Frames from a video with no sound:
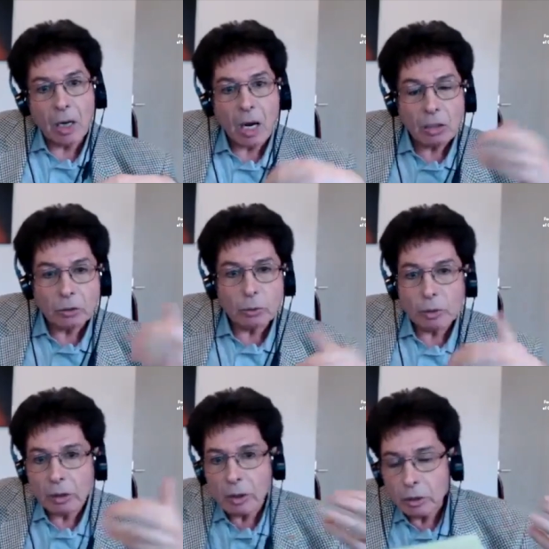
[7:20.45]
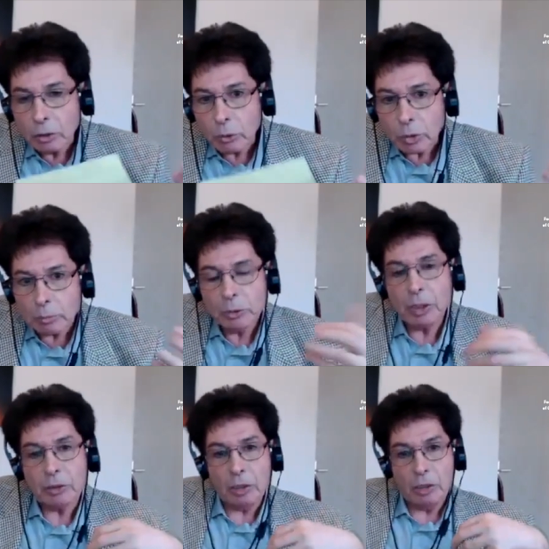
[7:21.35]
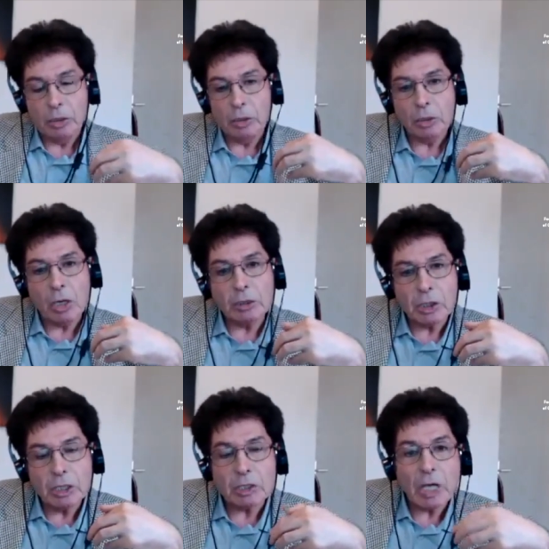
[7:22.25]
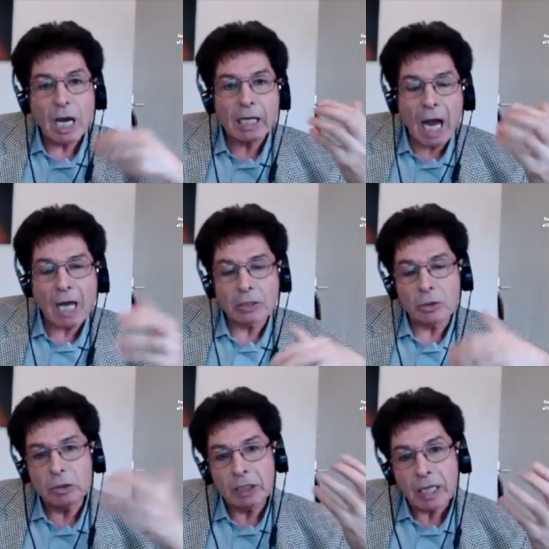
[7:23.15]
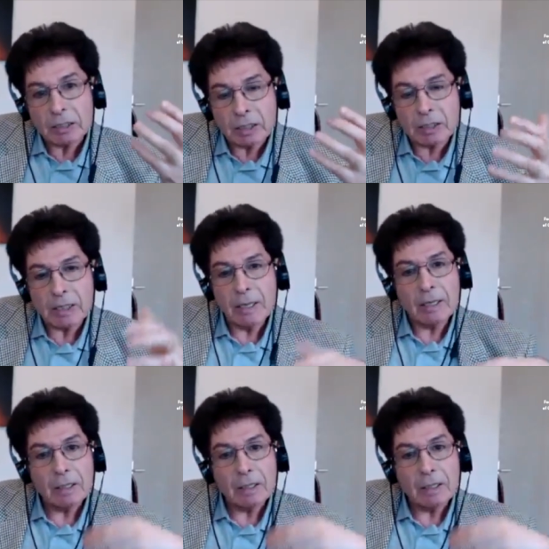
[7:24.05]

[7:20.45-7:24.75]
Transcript: How do European countries react to this